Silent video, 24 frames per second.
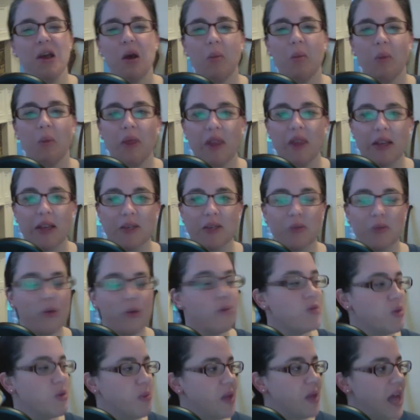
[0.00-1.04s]
but these
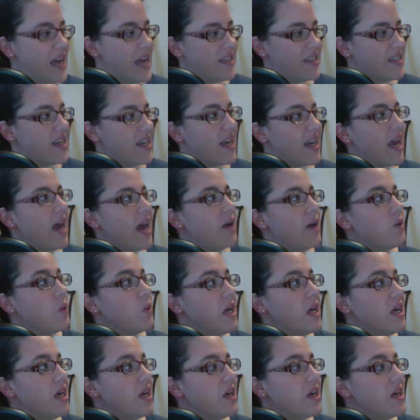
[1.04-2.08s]
brooms are plastic and
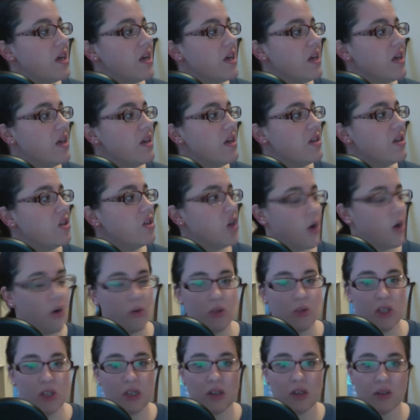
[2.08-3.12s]
we
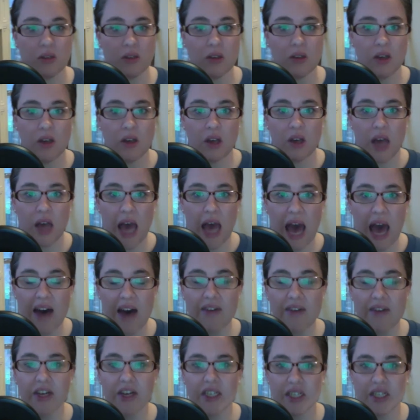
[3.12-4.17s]
don't
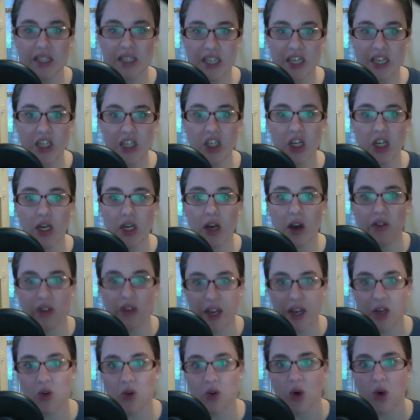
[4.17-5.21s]
have a distinction of
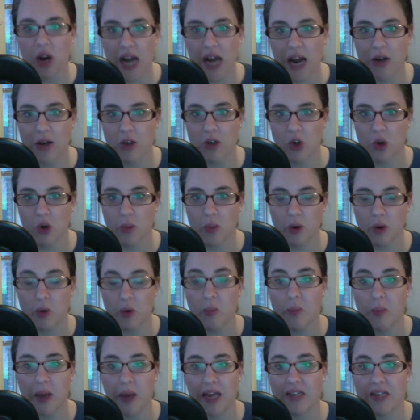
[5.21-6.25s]
indoor and outdoor
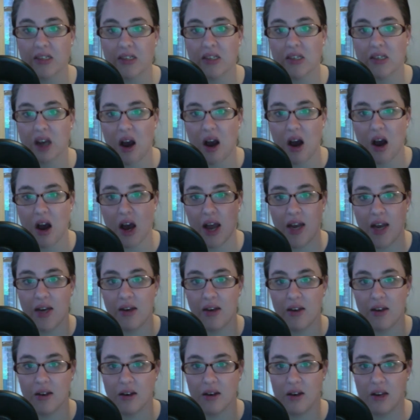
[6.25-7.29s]
broom based on
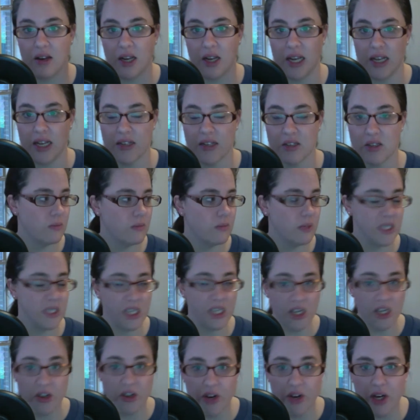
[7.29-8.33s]
its
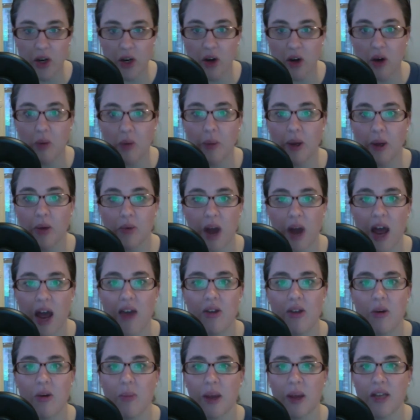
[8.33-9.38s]
material, but
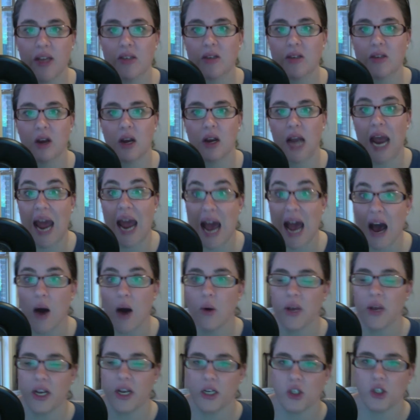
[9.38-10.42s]
rather based on
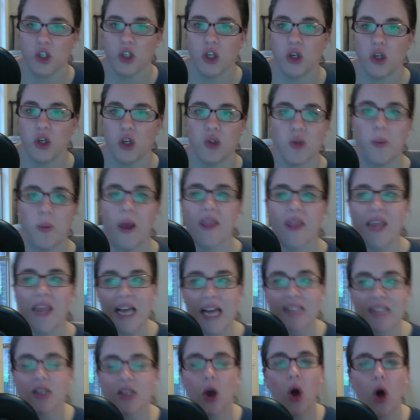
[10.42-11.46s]
how it is used. But
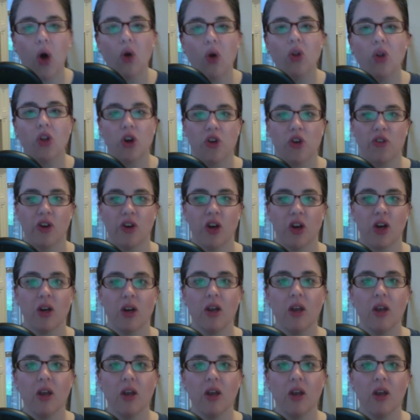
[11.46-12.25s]
that's a holdover